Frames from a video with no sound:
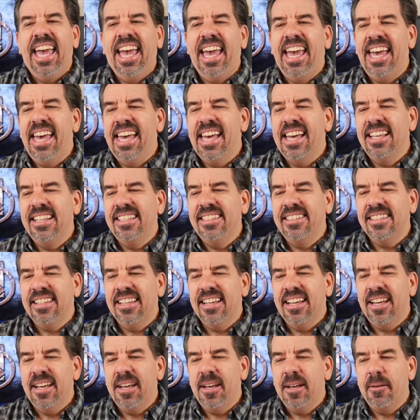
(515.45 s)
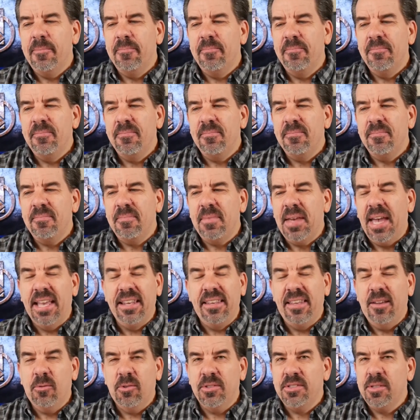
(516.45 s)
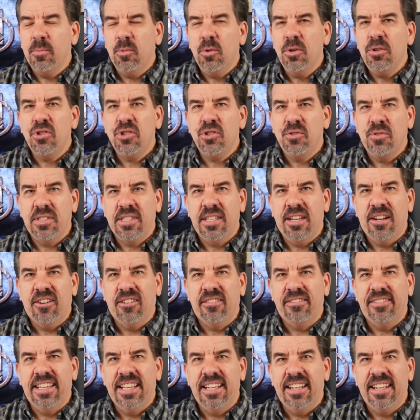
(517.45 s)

and, um, and there was some orange juice there.